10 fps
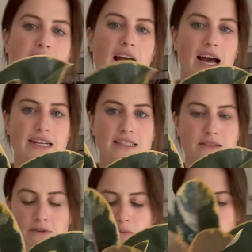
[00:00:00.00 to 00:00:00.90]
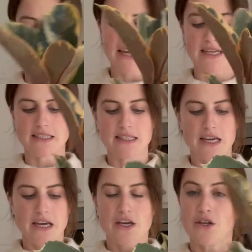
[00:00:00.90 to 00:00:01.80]
kinds of rubber plants.
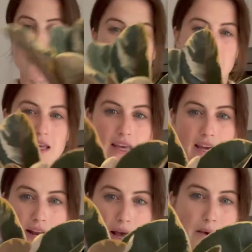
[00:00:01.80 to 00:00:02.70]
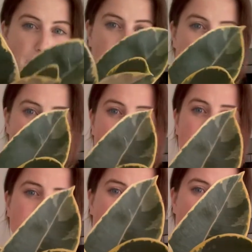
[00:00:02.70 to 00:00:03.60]
You can get um,
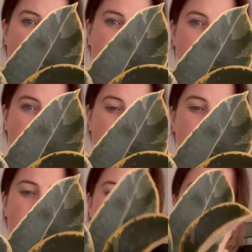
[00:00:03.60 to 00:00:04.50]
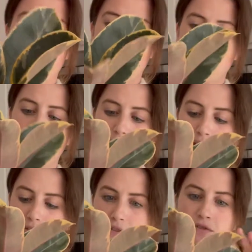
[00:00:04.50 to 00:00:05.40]
really a variety um, of
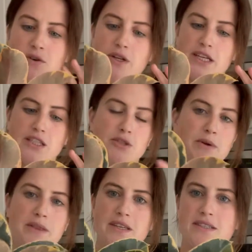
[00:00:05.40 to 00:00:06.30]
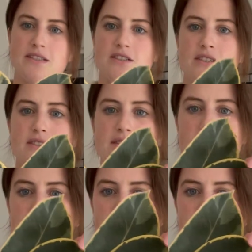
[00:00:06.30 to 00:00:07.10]
different foliage, but this is just,